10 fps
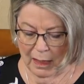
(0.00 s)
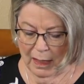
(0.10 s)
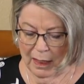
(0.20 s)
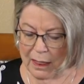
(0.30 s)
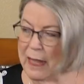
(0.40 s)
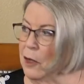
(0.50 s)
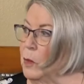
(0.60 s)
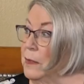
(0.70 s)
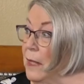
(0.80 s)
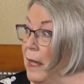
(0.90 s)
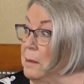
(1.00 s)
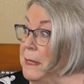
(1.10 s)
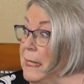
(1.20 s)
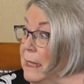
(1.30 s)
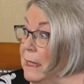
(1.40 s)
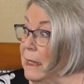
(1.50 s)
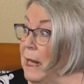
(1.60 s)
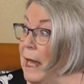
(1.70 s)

There will not be an